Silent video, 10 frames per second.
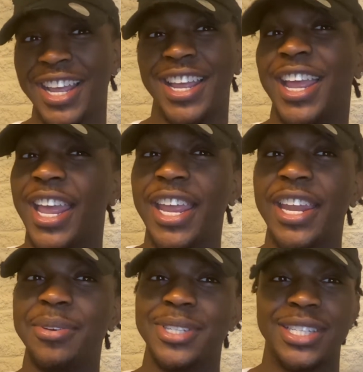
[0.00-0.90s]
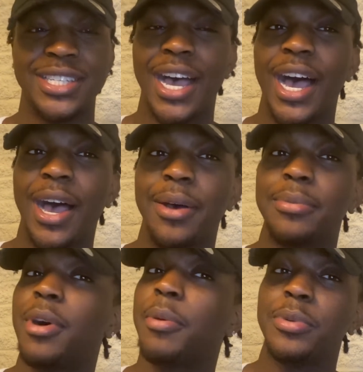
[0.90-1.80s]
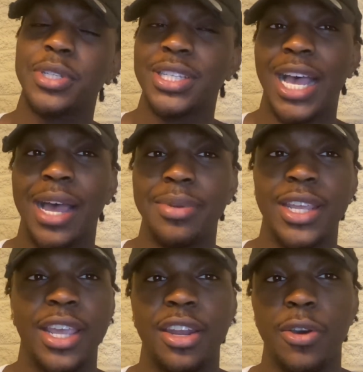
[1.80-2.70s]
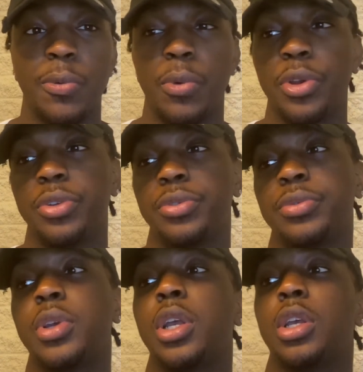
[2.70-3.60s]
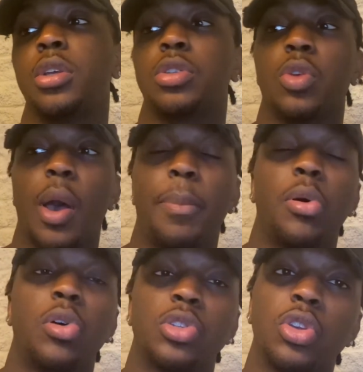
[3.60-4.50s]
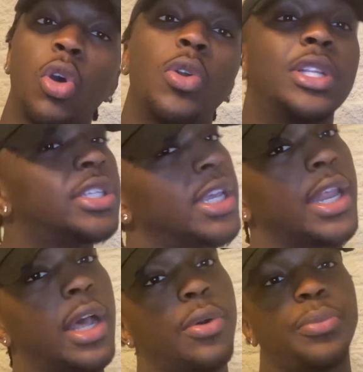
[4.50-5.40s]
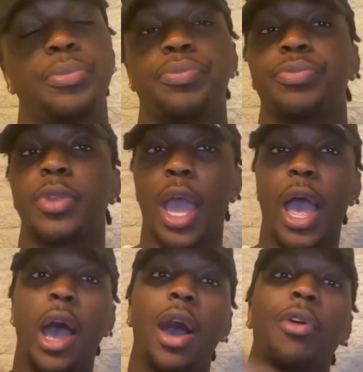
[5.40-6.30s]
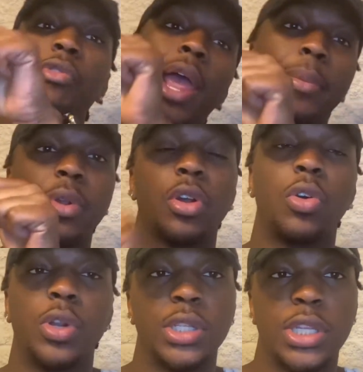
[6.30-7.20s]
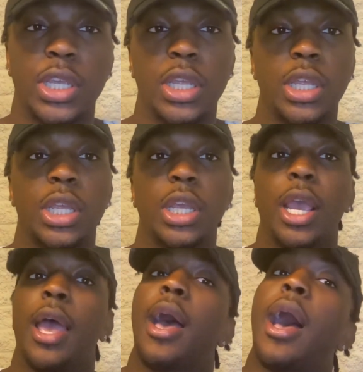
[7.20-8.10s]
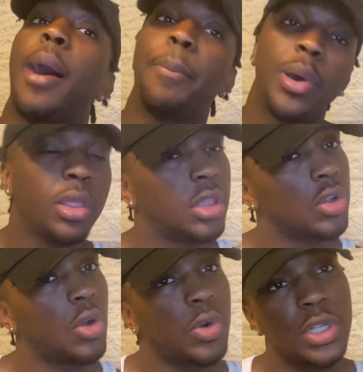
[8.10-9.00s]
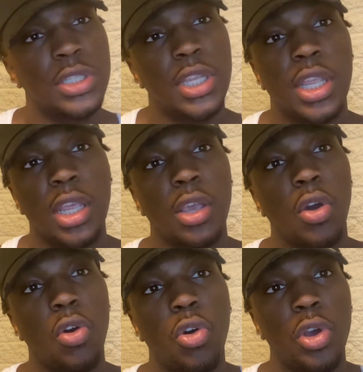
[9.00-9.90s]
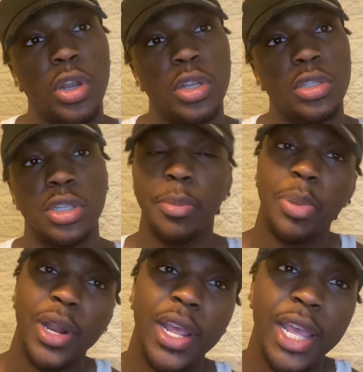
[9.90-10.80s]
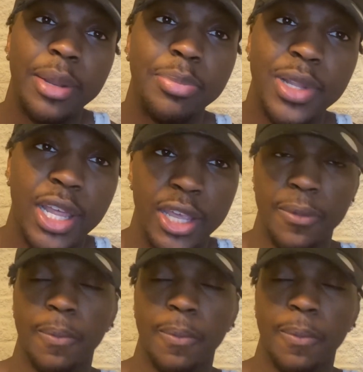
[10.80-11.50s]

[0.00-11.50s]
And it was almost time to get to work. So I pulls the golden ticket out. I unwrapped the golden ticket. I put the golden ticket on to put it in play.